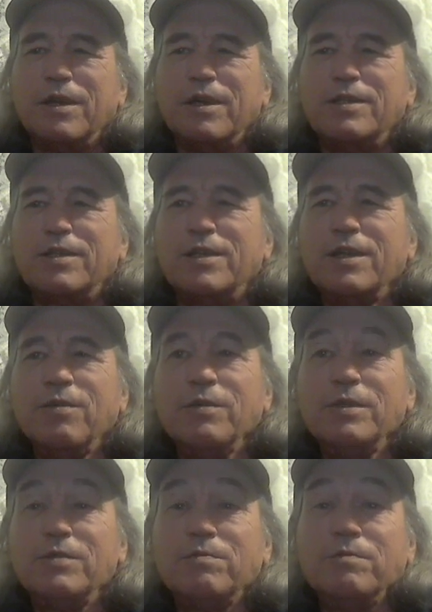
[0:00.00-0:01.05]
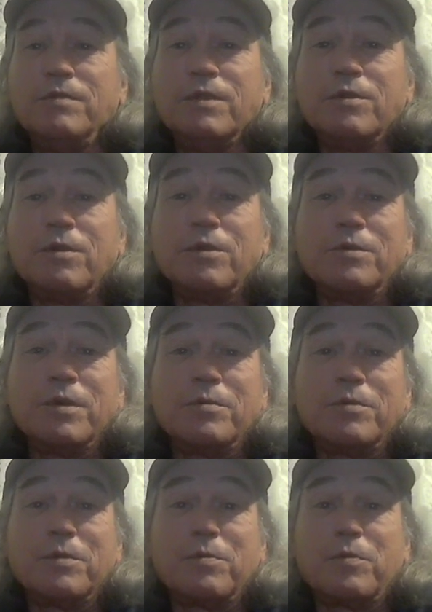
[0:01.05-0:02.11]
she always, goes up
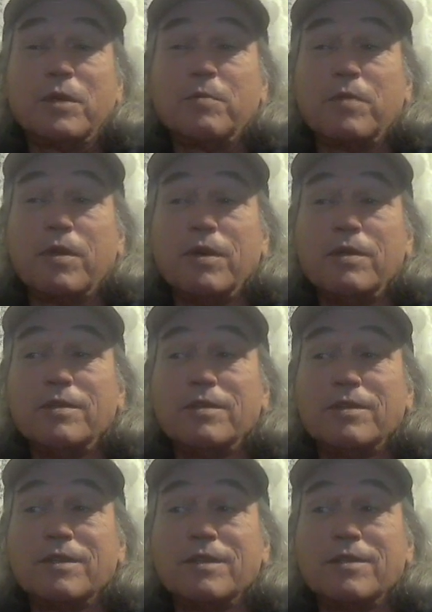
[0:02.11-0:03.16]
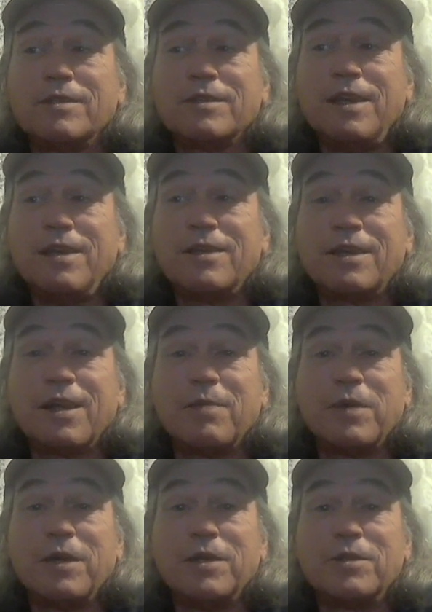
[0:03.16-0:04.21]
to the pretty blonde and says, "Hey, can I
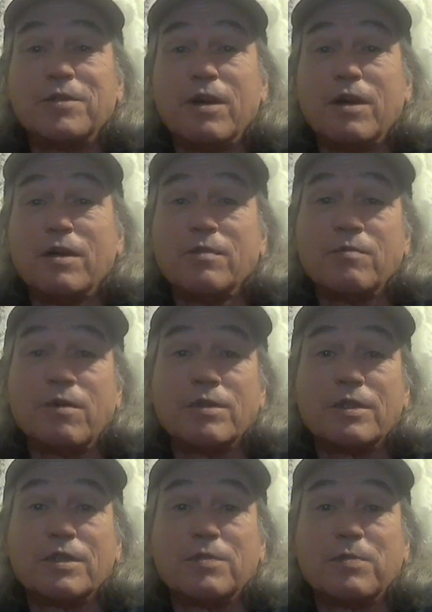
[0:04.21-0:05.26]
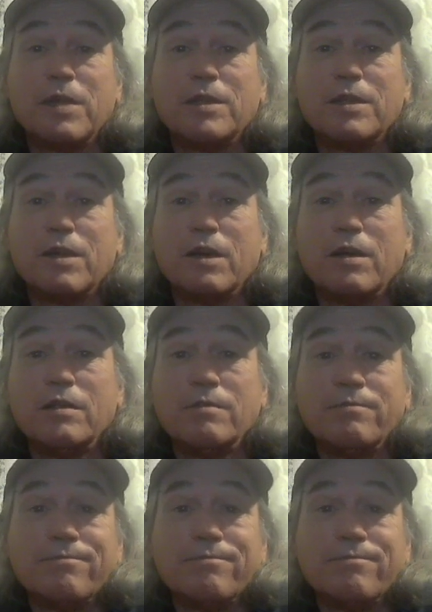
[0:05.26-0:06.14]
pet your dog?" And while she's petting the dog,